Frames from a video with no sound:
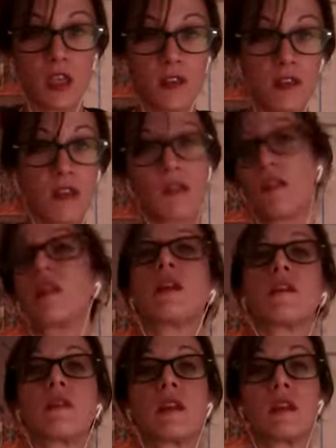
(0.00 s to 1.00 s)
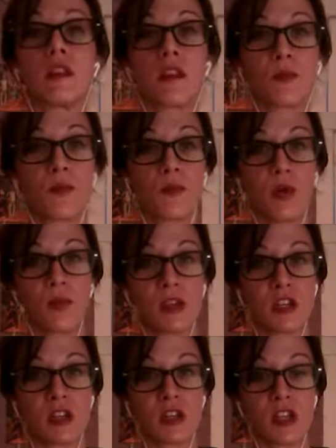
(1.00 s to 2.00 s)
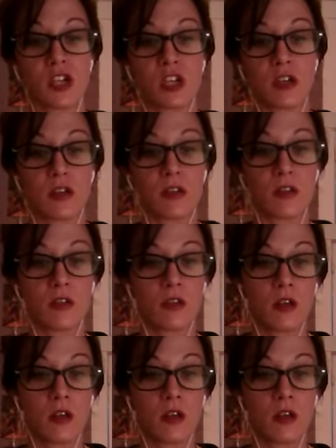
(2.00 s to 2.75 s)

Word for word: season isn't permission to chill,